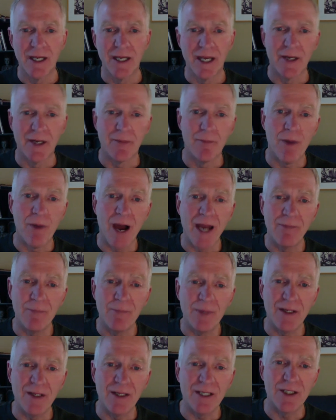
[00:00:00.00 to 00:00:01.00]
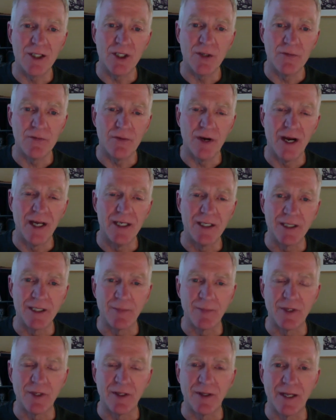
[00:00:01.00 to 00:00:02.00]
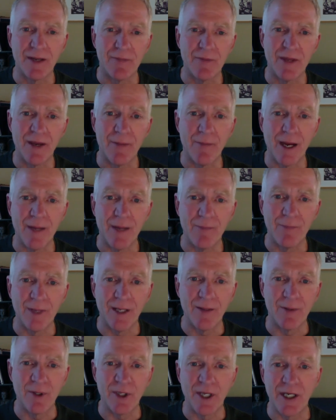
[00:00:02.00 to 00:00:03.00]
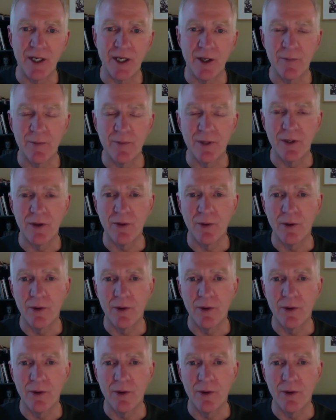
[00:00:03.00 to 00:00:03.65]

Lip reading: And it might be that you find something that might be able to help you,